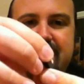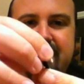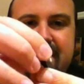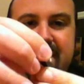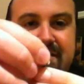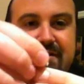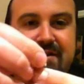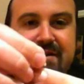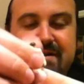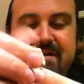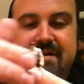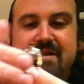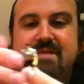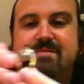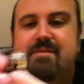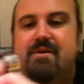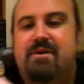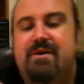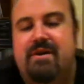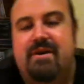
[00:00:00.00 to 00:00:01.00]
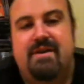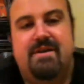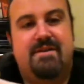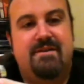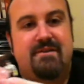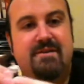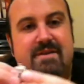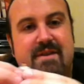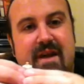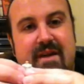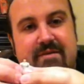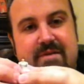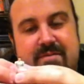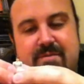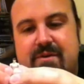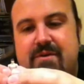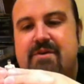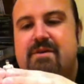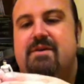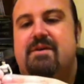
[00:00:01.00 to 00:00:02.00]
not just because it's Spike and it's nice to have
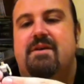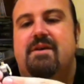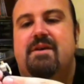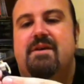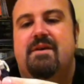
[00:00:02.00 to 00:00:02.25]
Spike,